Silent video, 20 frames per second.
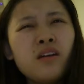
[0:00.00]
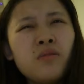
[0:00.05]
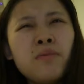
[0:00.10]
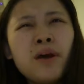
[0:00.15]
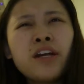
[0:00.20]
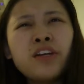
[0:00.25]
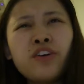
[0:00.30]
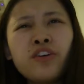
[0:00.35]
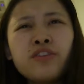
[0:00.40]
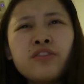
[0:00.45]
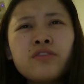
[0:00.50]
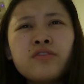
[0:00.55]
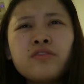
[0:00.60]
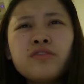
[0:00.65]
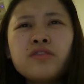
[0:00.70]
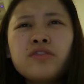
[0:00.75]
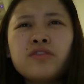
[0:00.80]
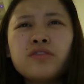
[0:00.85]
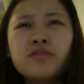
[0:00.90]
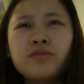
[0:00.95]

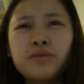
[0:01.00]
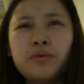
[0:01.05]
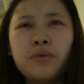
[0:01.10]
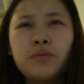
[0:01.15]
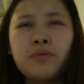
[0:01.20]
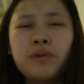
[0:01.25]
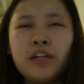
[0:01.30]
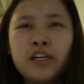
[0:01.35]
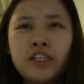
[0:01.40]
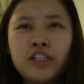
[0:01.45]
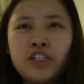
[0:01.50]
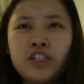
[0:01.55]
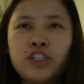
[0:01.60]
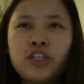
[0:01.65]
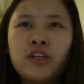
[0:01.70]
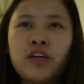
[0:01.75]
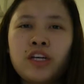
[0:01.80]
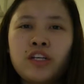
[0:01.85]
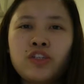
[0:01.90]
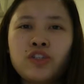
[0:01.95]
McDonald's
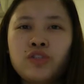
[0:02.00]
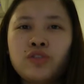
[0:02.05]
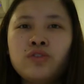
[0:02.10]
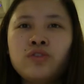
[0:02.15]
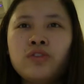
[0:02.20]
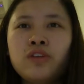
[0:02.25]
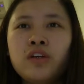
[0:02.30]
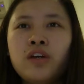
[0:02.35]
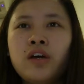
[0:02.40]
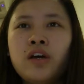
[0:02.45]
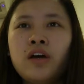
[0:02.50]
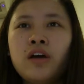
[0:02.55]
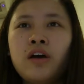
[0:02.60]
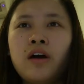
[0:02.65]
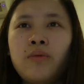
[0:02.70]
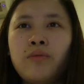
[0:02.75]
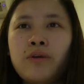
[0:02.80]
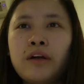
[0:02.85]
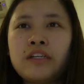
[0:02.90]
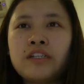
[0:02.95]
Malaysia issued
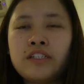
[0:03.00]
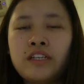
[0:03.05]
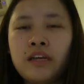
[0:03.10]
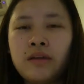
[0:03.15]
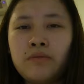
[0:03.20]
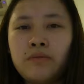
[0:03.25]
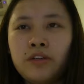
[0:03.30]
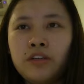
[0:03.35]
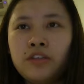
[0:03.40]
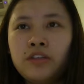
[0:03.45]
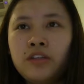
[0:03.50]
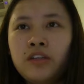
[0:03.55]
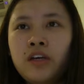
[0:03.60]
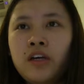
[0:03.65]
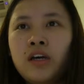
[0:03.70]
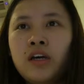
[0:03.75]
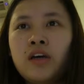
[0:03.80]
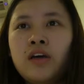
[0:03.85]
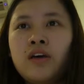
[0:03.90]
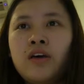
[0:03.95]
a press statement
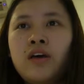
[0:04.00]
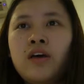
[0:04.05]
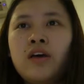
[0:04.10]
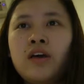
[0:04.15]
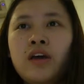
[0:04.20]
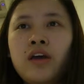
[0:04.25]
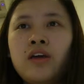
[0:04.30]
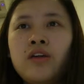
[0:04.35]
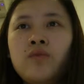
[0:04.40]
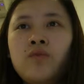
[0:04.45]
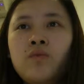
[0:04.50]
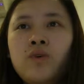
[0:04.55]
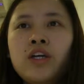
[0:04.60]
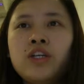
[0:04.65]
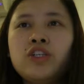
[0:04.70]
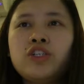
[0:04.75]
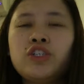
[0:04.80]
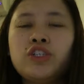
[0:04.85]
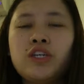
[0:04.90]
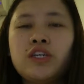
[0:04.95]
in
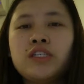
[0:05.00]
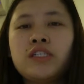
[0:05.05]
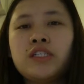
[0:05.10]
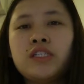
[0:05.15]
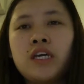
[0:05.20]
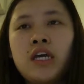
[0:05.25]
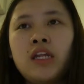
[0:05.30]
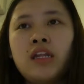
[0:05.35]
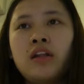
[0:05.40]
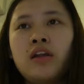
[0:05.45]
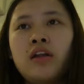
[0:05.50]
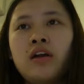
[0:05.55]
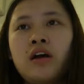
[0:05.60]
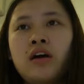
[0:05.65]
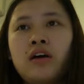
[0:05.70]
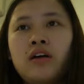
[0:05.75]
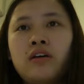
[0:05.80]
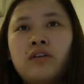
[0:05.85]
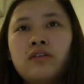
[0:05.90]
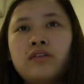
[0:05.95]
which it said
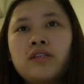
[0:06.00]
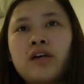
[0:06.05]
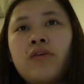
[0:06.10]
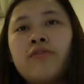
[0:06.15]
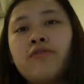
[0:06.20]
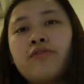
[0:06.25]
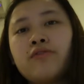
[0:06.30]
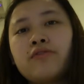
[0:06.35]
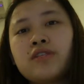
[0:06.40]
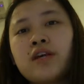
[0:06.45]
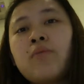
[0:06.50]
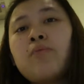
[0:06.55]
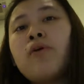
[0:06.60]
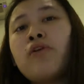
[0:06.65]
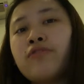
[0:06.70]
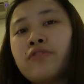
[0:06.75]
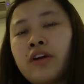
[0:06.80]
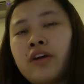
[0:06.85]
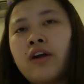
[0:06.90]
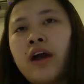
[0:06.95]
some
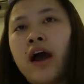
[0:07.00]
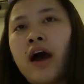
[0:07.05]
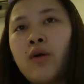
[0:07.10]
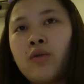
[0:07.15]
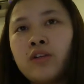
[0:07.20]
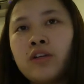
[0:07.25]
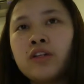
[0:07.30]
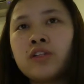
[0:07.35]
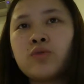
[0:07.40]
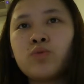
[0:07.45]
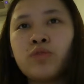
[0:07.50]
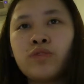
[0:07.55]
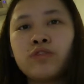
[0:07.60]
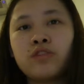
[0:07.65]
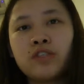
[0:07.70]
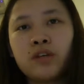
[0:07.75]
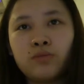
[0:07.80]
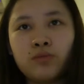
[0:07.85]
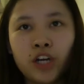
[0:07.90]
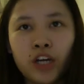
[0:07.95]
of their outlets were
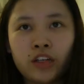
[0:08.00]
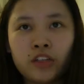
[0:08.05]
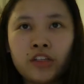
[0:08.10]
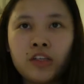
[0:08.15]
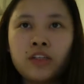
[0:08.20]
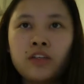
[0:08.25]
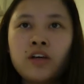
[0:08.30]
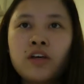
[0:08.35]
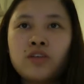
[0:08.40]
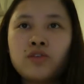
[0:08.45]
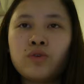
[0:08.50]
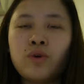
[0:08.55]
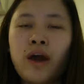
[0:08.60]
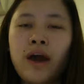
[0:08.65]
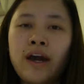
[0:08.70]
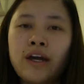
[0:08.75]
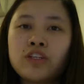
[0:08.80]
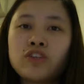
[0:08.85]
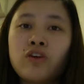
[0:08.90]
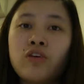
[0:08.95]
subjected to
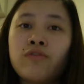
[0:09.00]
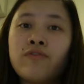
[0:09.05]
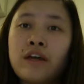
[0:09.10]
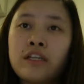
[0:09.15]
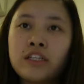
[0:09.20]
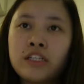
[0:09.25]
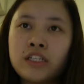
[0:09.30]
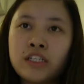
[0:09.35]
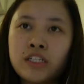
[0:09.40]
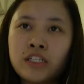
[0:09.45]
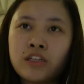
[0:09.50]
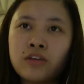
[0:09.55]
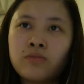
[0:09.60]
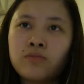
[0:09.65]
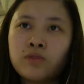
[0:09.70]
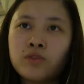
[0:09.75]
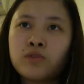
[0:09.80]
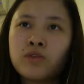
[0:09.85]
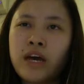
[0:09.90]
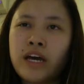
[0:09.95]
acts of
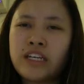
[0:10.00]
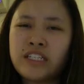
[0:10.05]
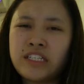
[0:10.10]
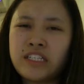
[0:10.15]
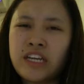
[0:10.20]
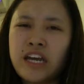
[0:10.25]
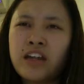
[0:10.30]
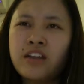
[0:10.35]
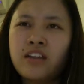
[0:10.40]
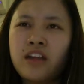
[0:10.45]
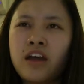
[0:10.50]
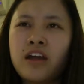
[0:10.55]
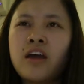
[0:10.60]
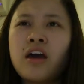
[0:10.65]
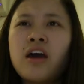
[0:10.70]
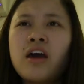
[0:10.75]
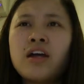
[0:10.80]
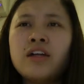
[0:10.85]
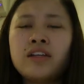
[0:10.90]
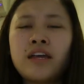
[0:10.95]
vandalism to the extent that
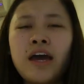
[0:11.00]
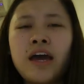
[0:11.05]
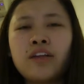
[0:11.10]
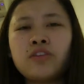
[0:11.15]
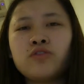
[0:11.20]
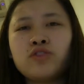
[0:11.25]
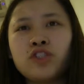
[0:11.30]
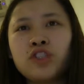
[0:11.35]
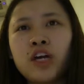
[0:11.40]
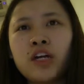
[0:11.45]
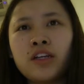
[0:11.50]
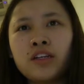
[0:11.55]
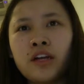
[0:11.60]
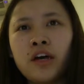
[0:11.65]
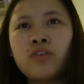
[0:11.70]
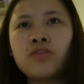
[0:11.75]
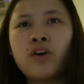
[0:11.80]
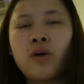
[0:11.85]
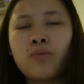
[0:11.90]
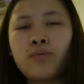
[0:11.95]
they had to shut
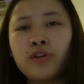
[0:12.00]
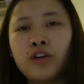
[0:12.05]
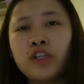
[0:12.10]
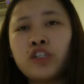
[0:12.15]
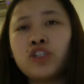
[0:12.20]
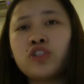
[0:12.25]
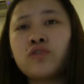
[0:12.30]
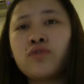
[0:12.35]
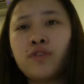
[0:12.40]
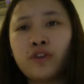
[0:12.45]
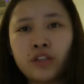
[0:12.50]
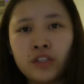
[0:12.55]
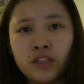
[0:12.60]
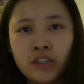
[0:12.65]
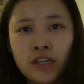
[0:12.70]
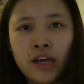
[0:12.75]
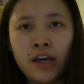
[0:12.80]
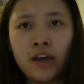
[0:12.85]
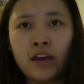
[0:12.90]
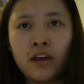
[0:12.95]
down operations for the
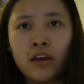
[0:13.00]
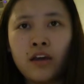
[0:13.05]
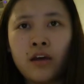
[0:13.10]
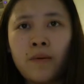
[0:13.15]
day.